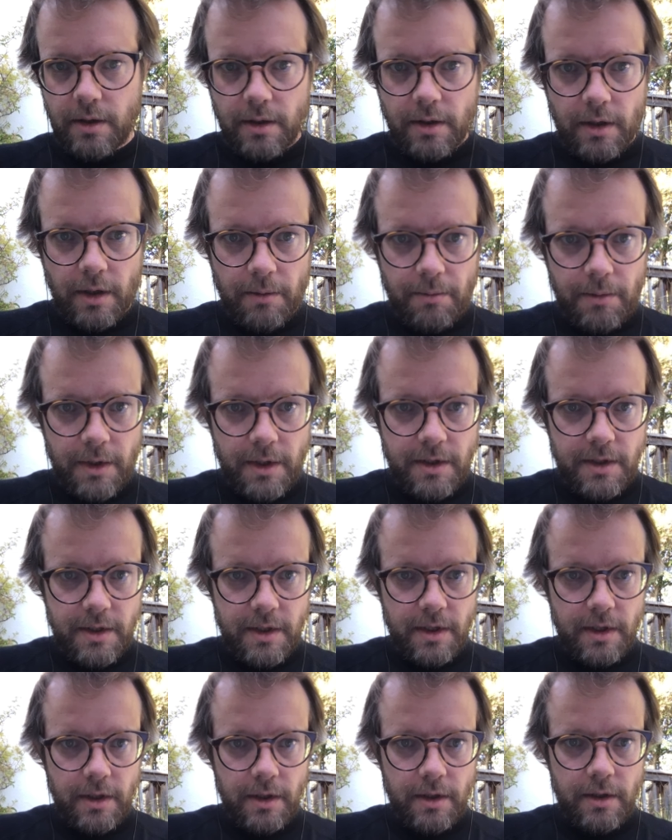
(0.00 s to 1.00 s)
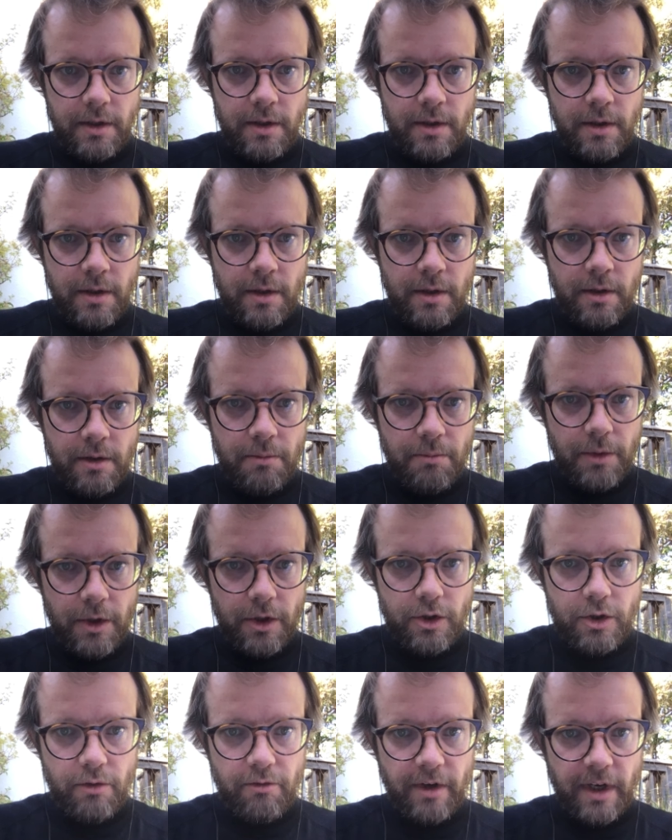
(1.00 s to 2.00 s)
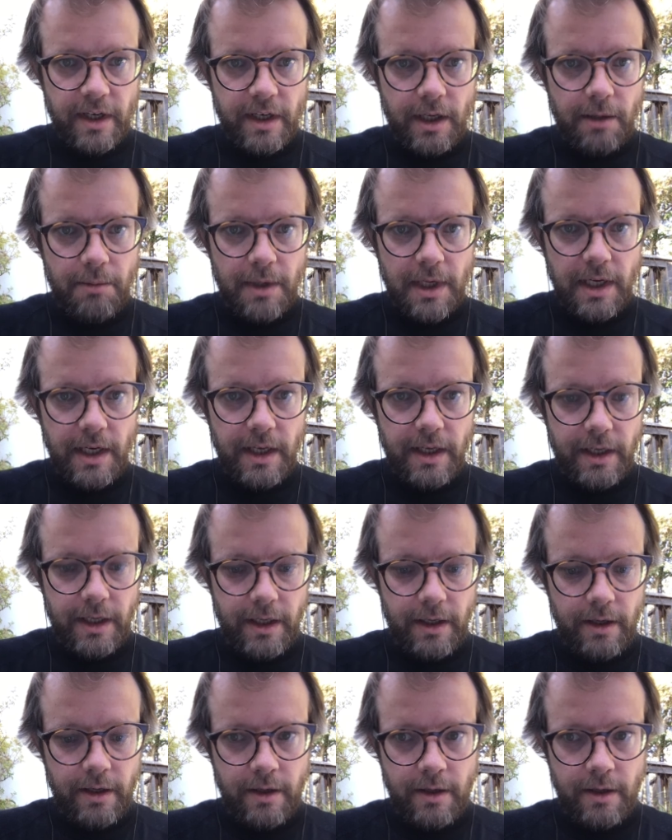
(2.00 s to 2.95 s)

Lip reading: Put this in by Giovanni Bellini.